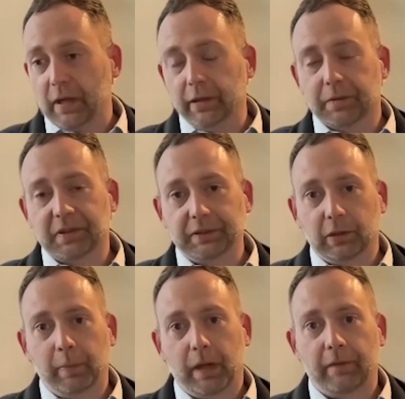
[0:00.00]
Frankly, it was a
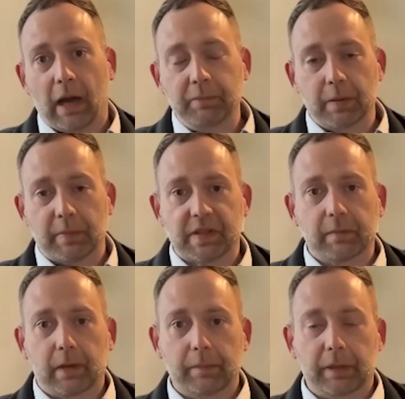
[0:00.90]
little bit of optimism.